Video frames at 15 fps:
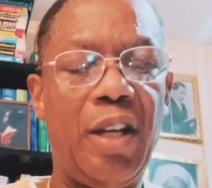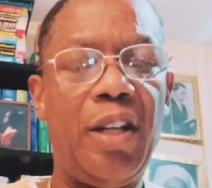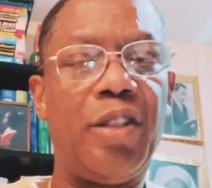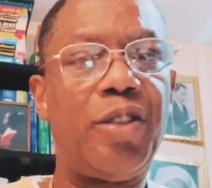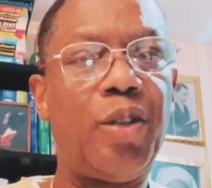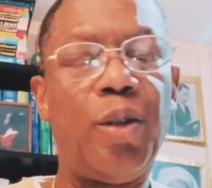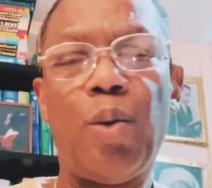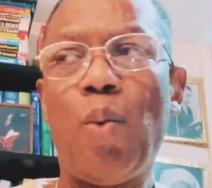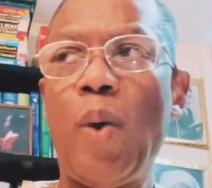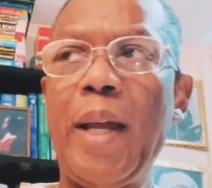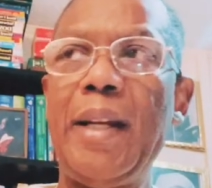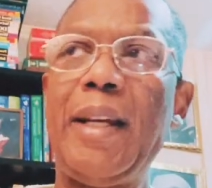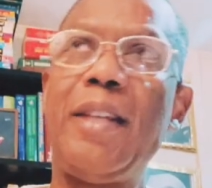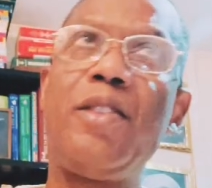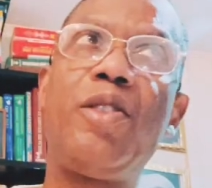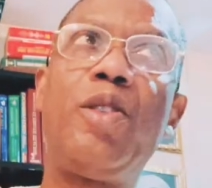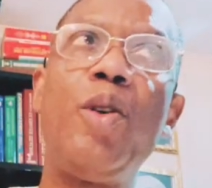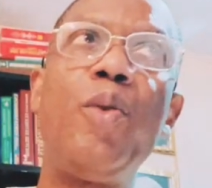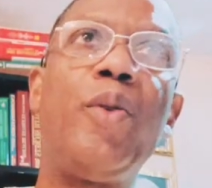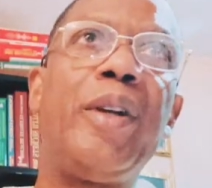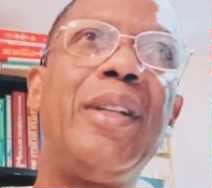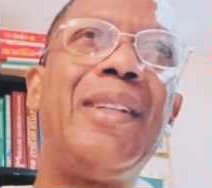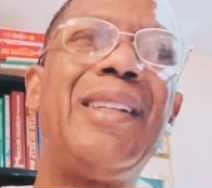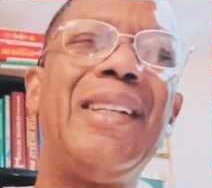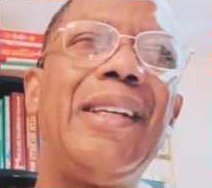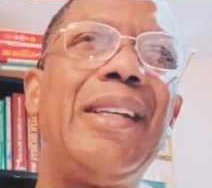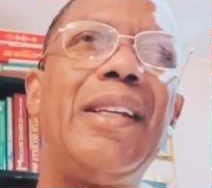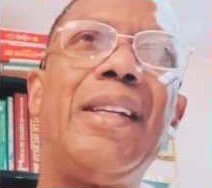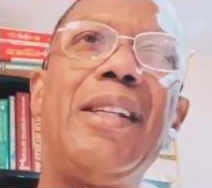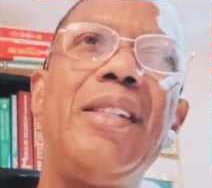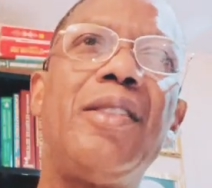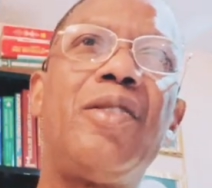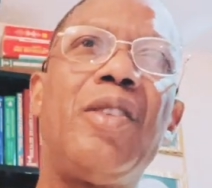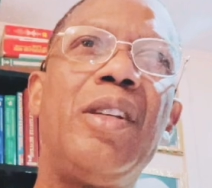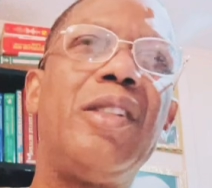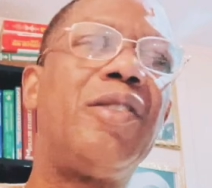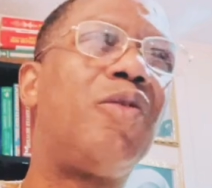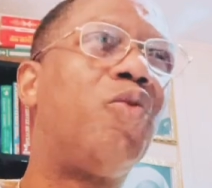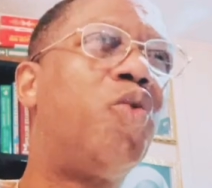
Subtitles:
So the way they do it is